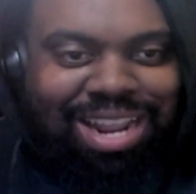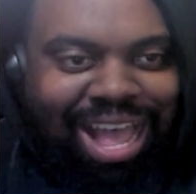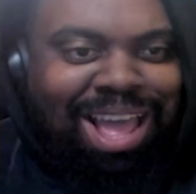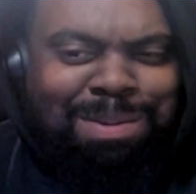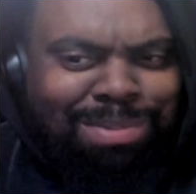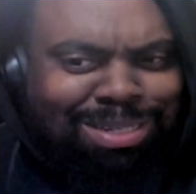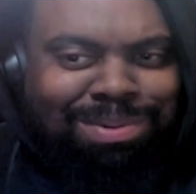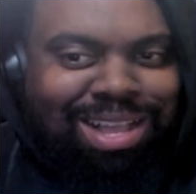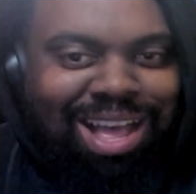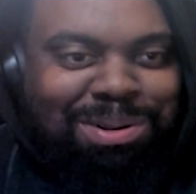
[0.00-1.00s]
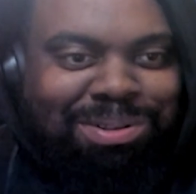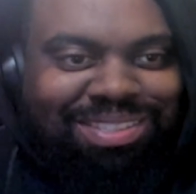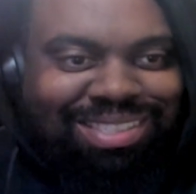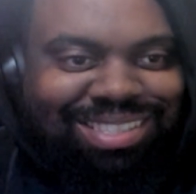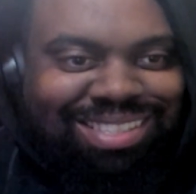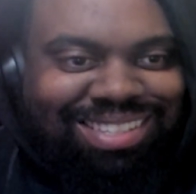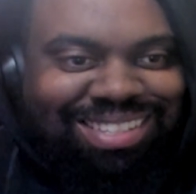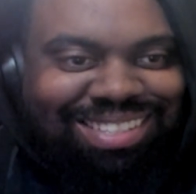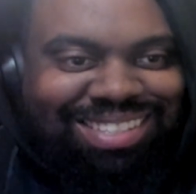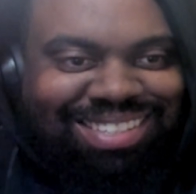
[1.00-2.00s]
guy, Mitch McConnell.
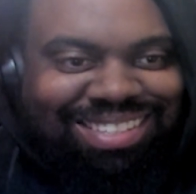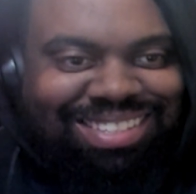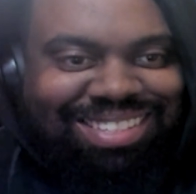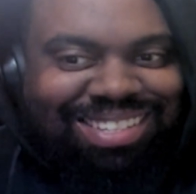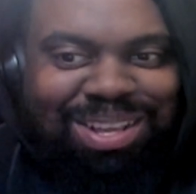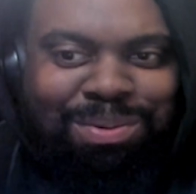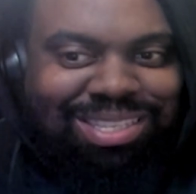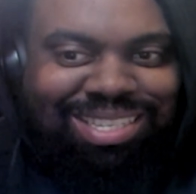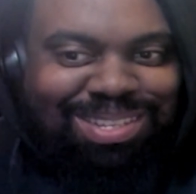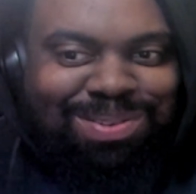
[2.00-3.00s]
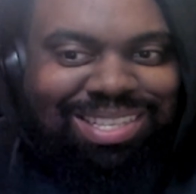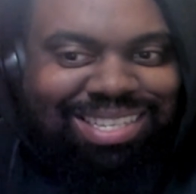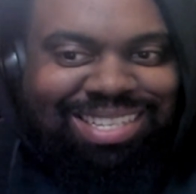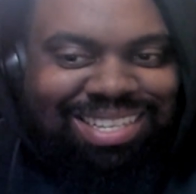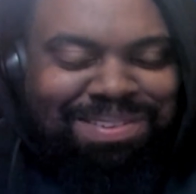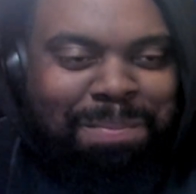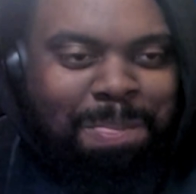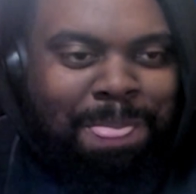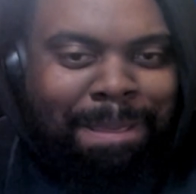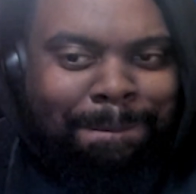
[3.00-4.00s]
What's
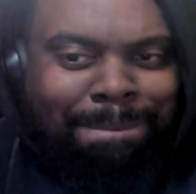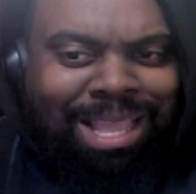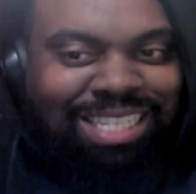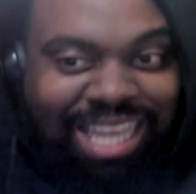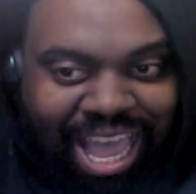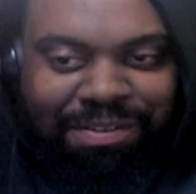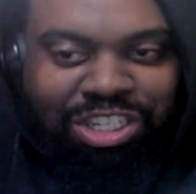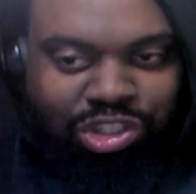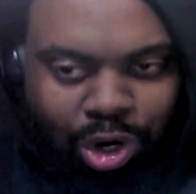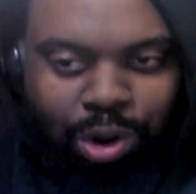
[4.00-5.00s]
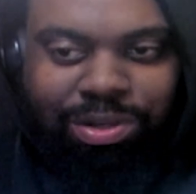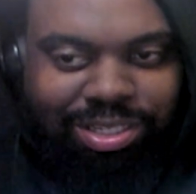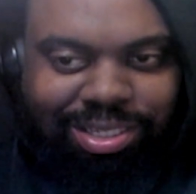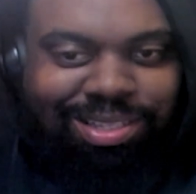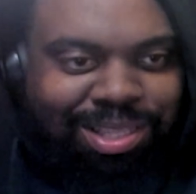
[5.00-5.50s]
is he having strokes?